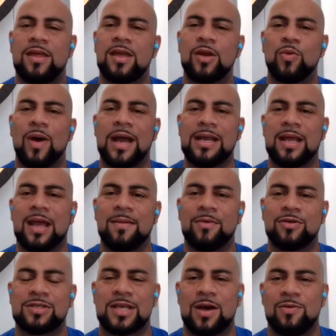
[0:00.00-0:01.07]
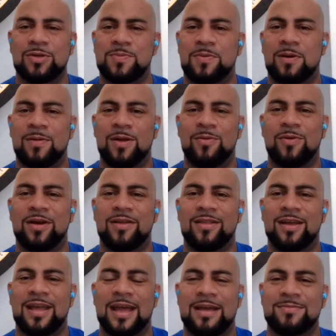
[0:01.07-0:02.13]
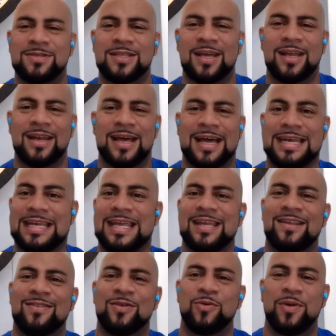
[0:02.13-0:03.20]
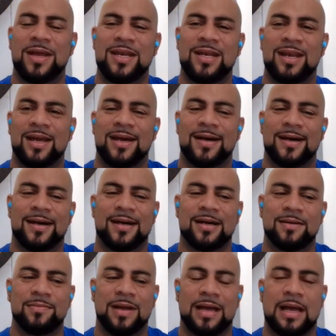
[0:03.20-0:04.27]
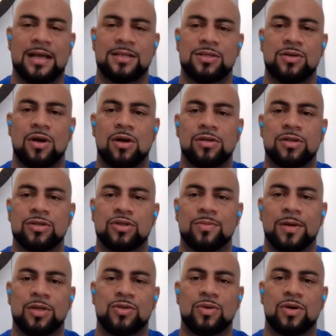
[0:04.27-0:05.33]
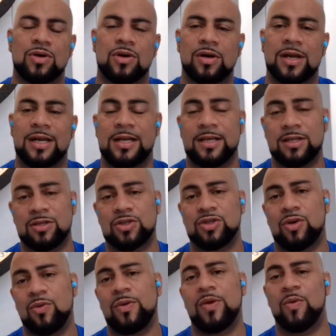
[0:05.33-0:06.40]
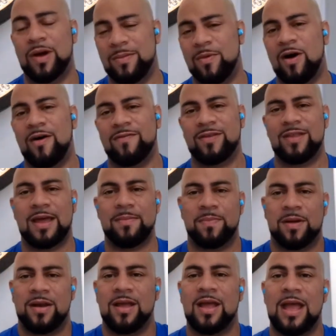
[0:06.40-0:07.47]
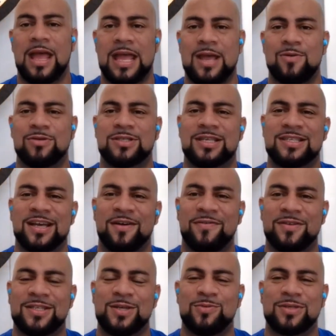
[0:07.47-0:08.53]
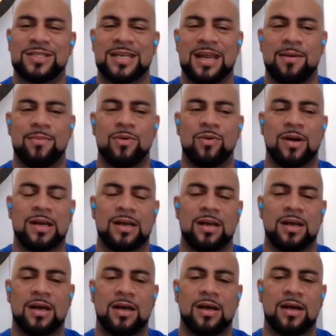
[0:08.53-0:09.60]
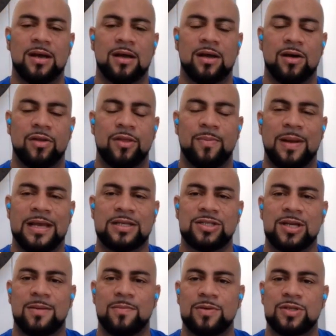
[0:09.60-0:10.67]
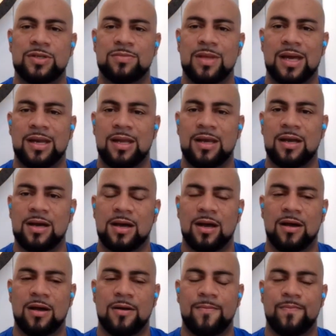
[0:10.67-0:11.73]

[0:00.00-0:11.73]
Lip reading: the Ian White game, because that was probably one of the games that I needed to win. And to hold on to my tour card, I needed to still win one after that. But he was the toughest. He was the number one on the Players' Championship that year.